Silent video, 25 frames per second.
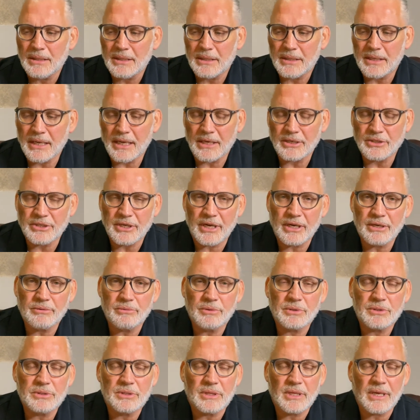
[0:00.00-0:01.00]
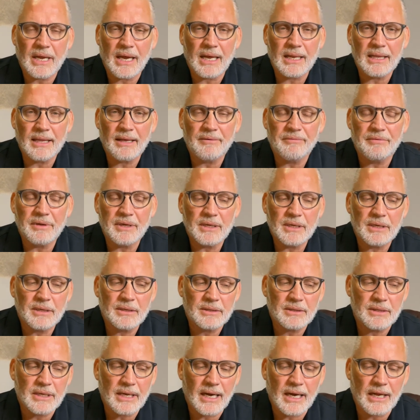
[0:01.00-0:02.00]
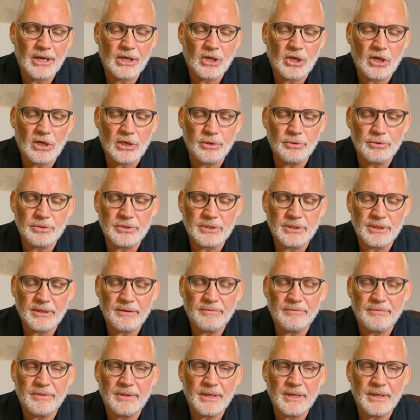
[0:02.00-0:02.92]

they are generous, they are loving, they are inclusive,